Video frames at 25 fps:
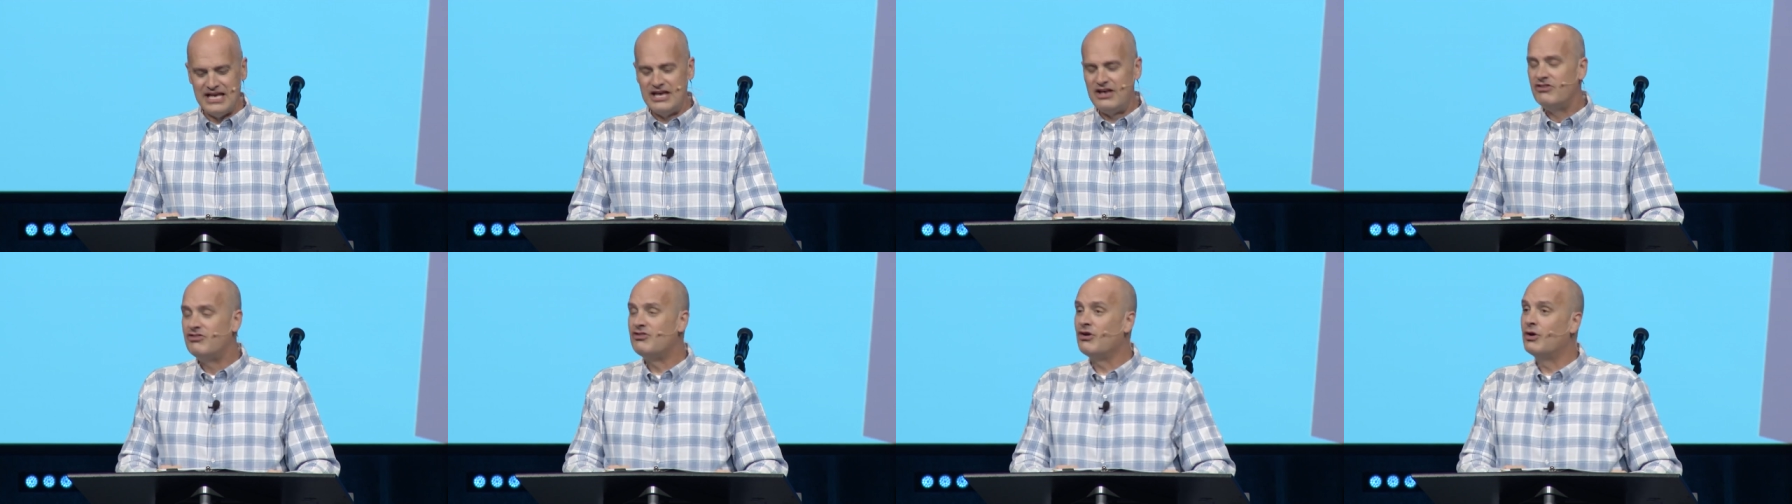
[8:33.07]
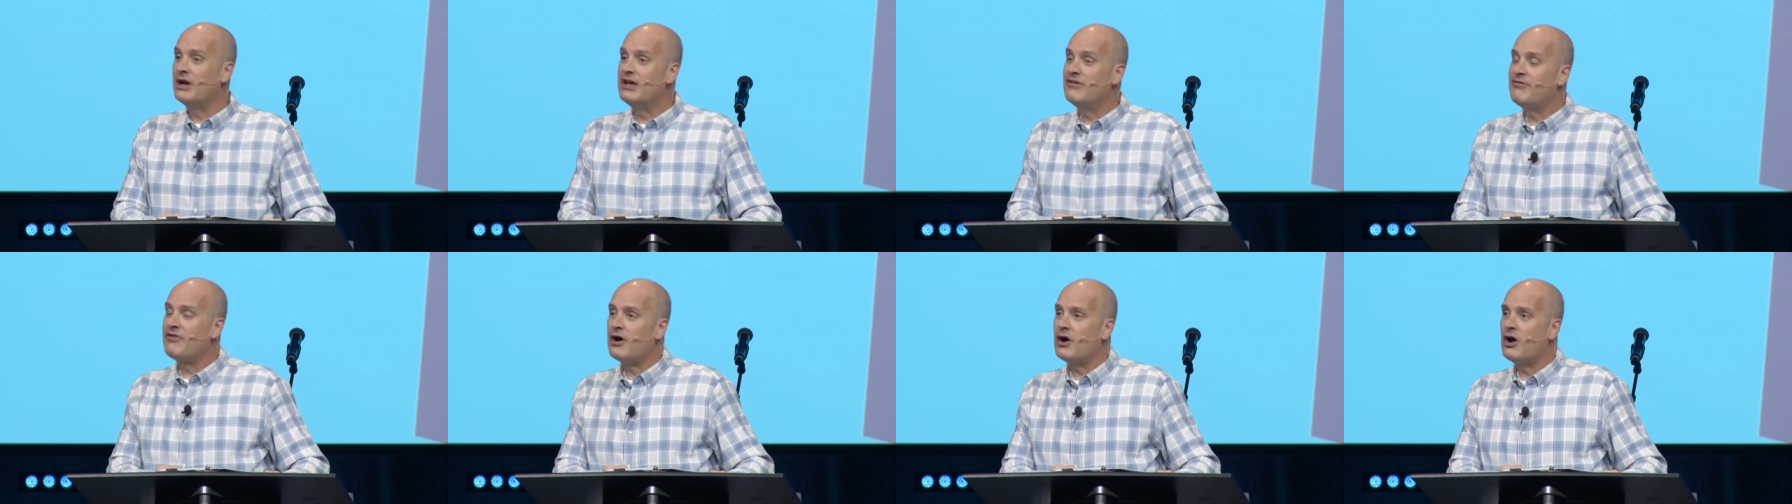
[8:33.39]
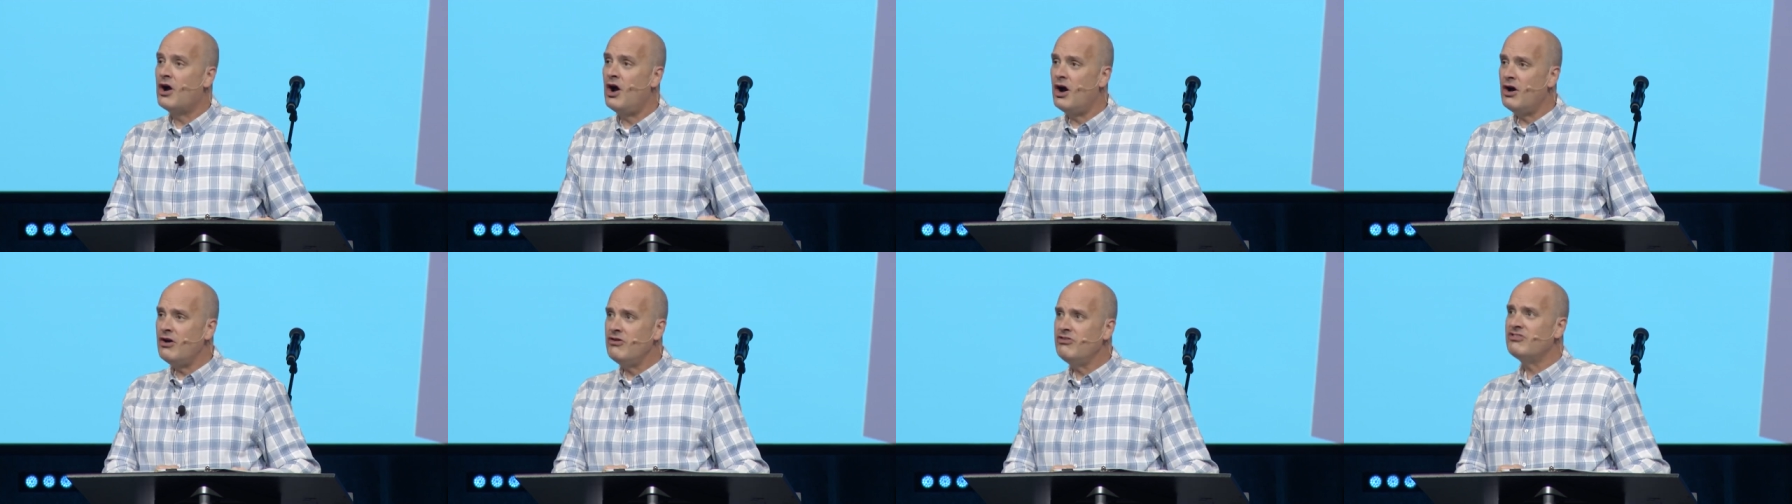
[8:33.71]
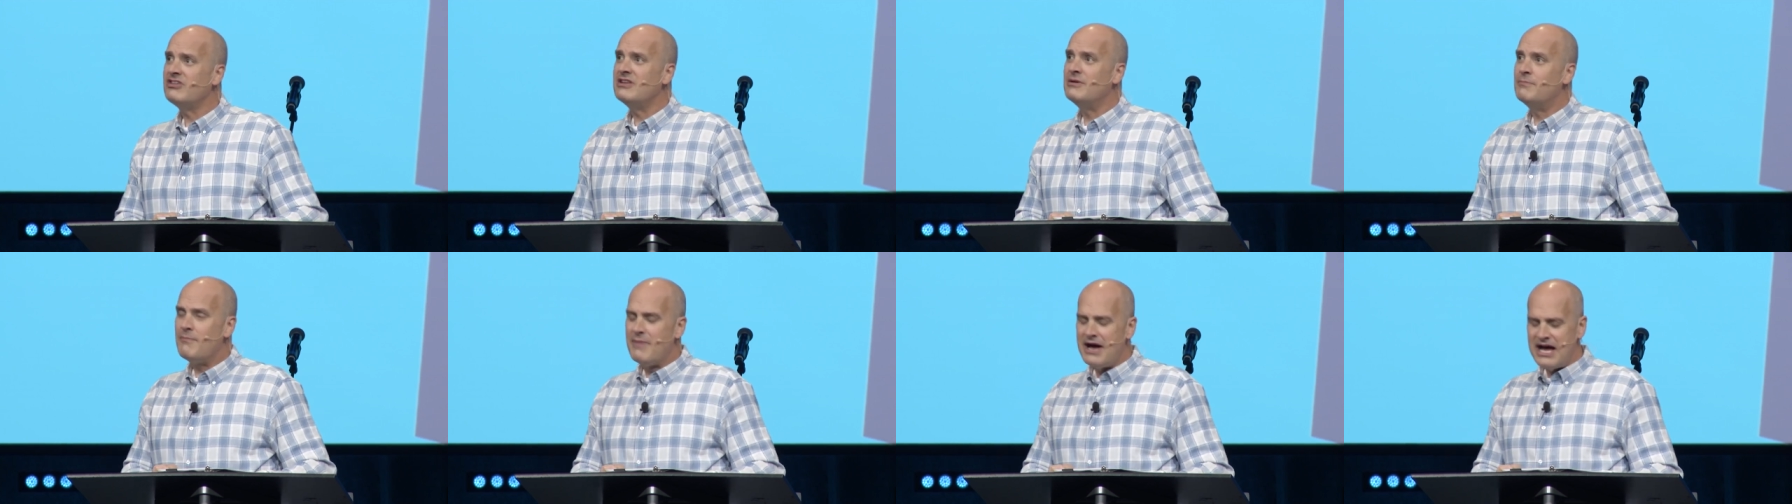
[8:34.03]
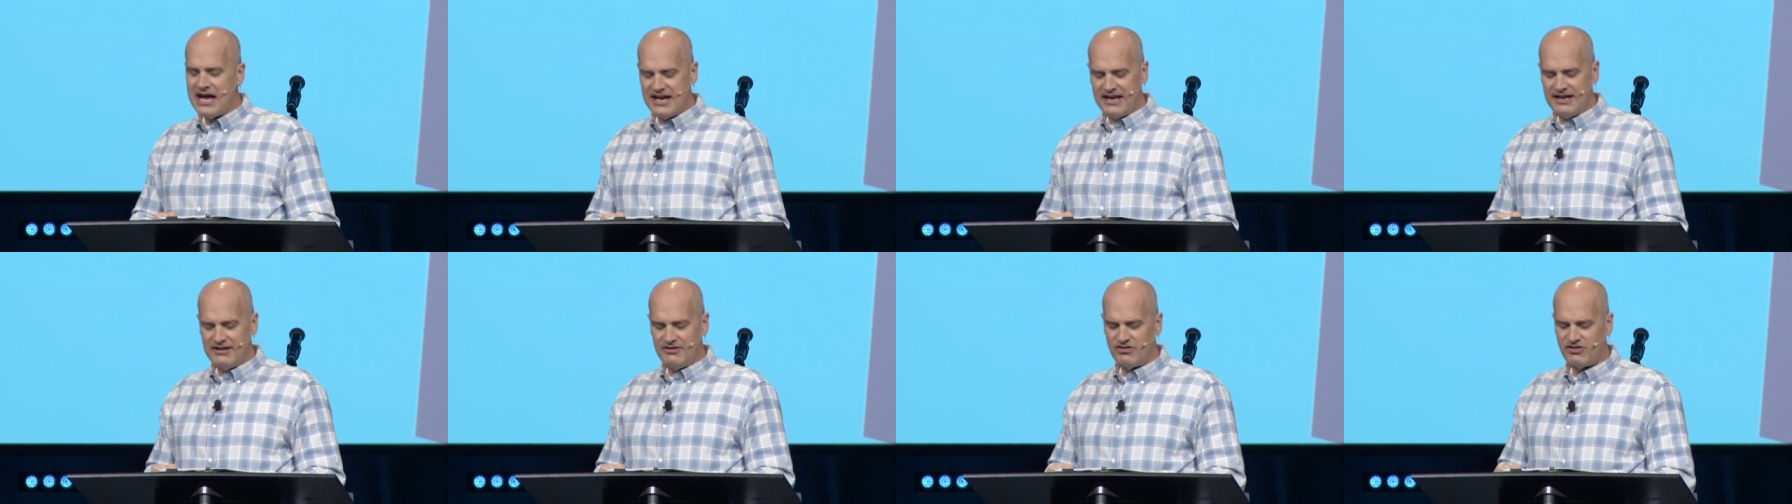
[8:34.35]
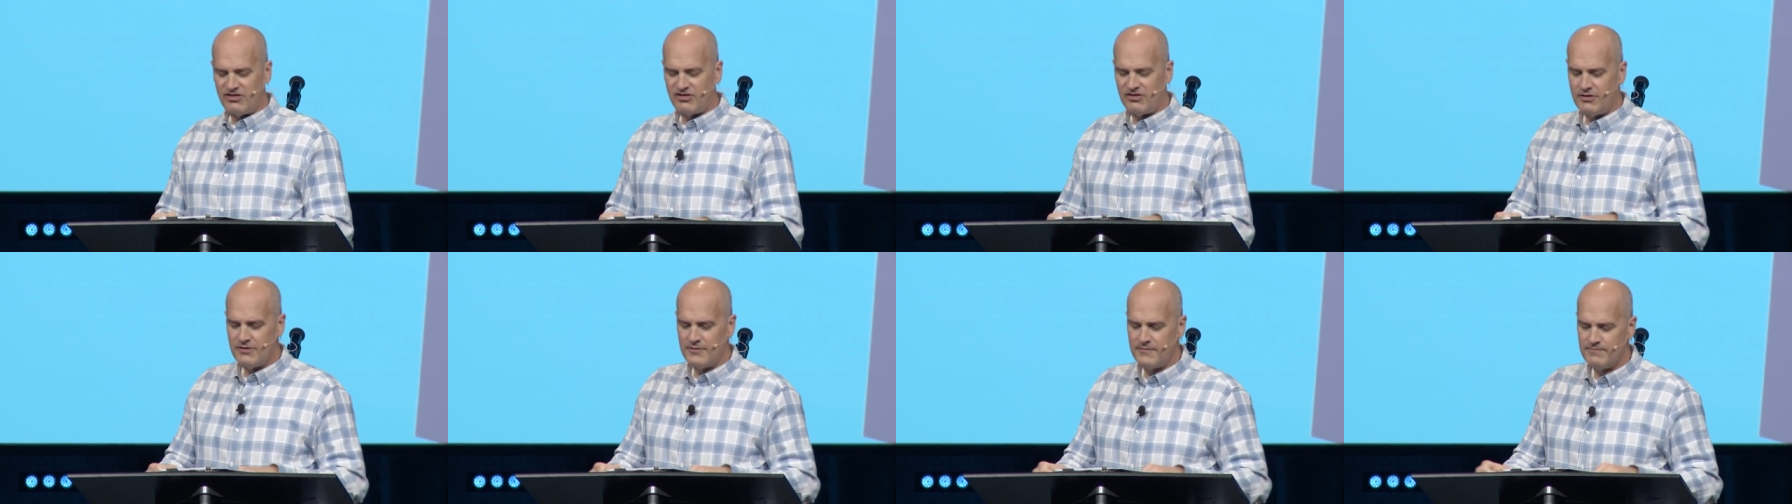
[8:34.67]
So if our hearts and
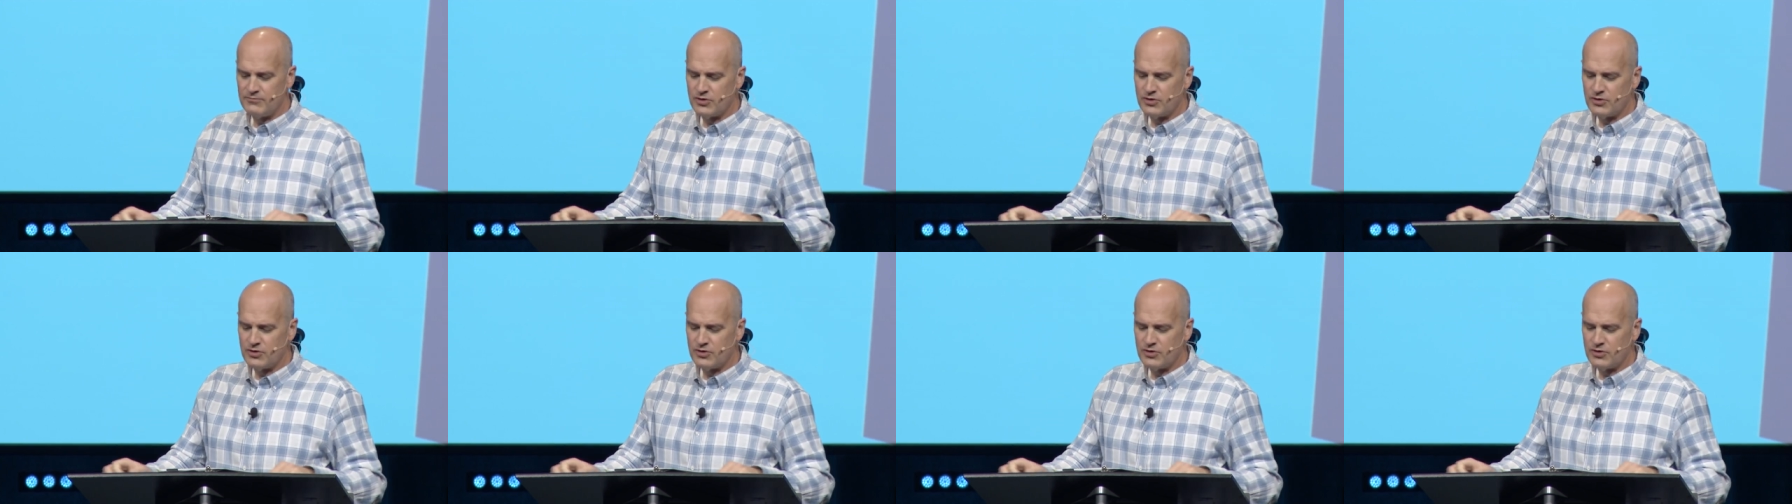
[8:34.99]
minds